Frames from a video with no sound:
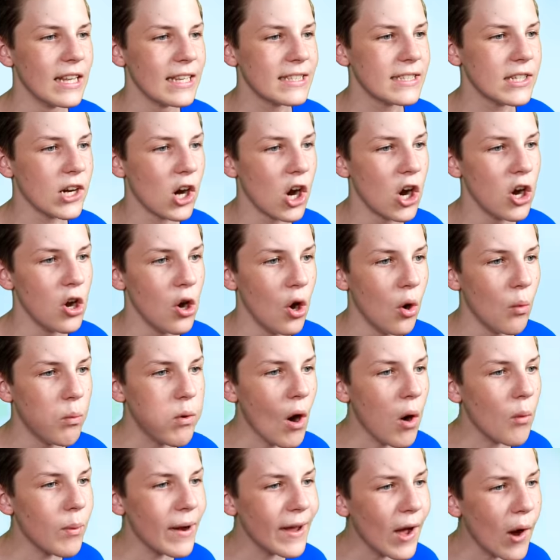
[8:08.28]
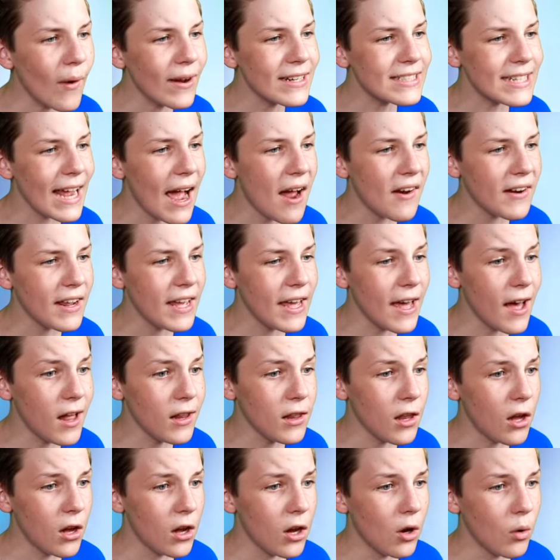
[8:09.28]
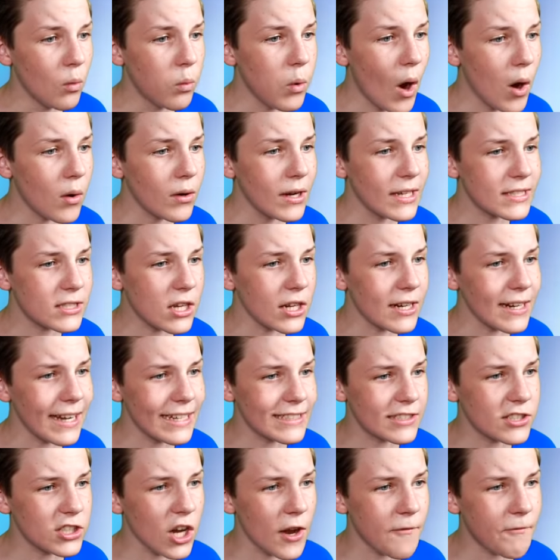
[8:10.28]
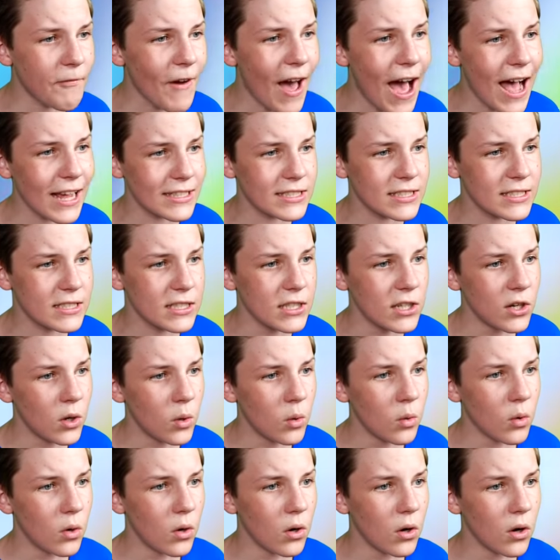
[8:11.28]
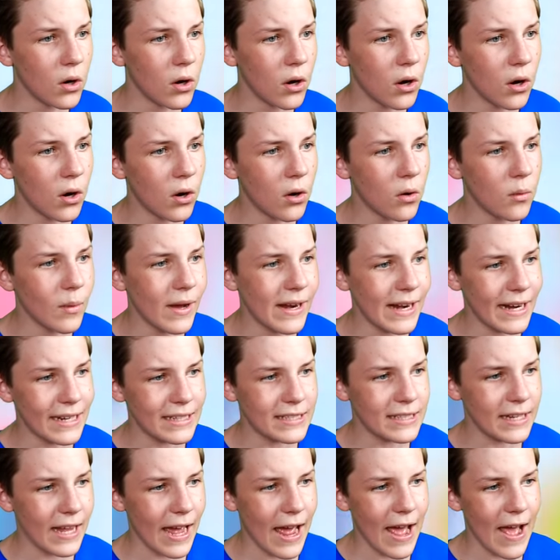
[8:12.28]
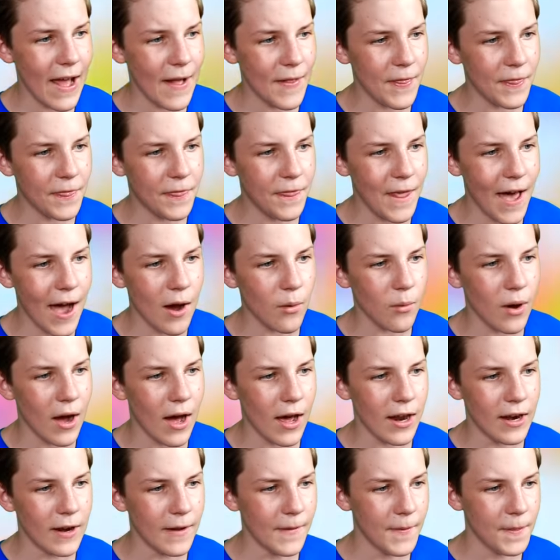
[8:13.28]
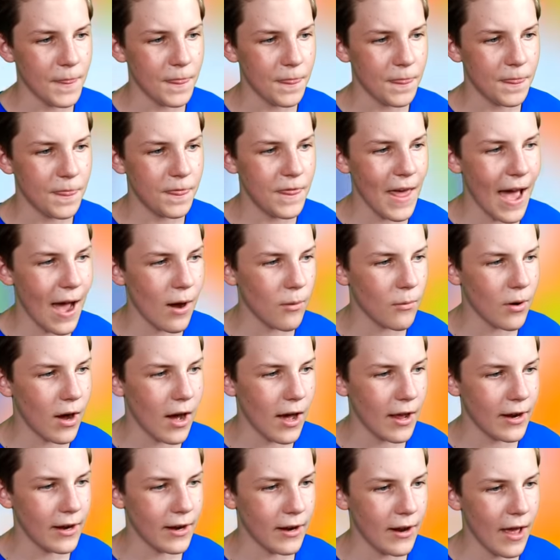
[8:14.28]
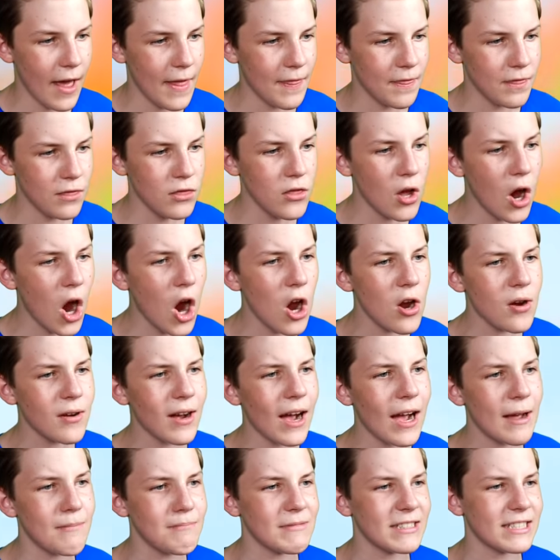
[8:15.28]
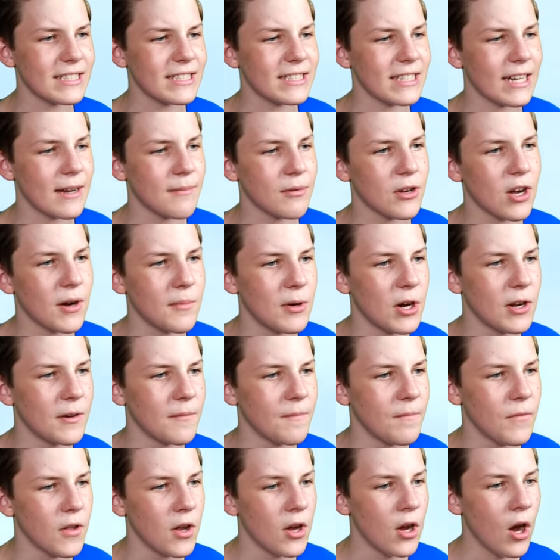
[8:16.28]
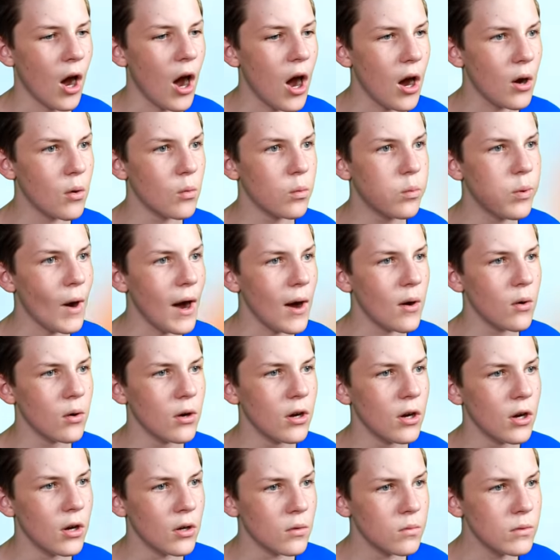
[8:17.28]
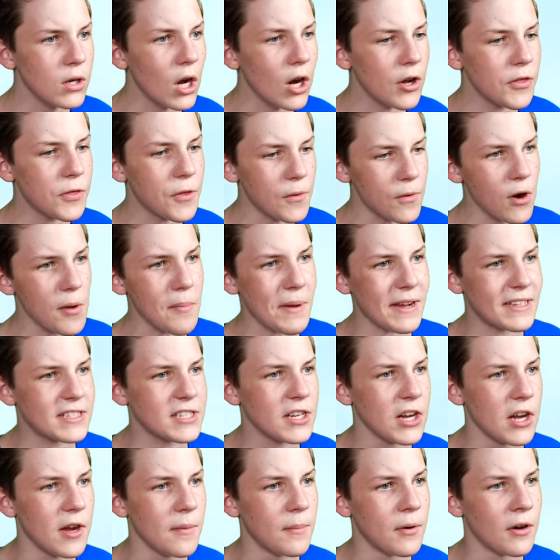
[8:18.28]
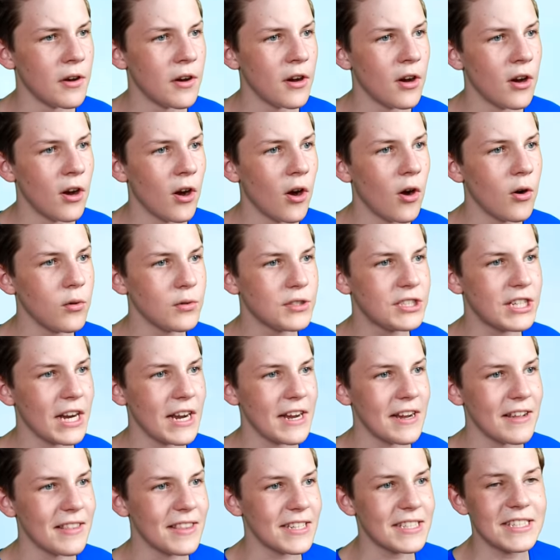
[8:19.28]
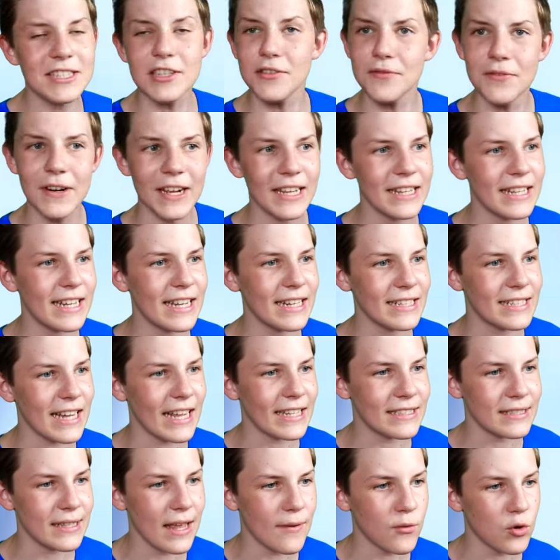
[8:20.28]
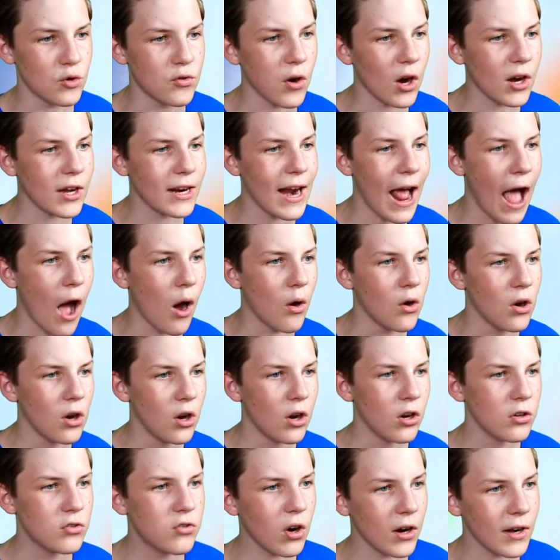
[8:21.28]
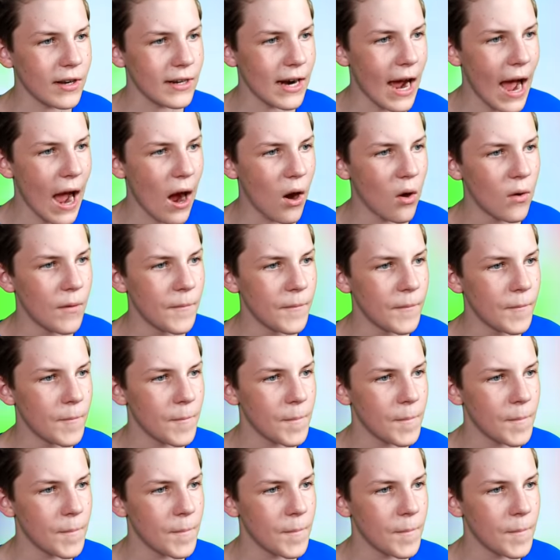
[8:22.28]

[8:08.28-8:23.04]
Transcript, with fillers: Let's go. Whoa, we're going downhill! Whoa, it's gonna get so fast! Whoa, we need to get that one. That one. And no! I messed up. Come on. Oh, whoa! No, the Rubik's Cube! Oh, gee. This is a really intense level. Crocodile! Crocodile!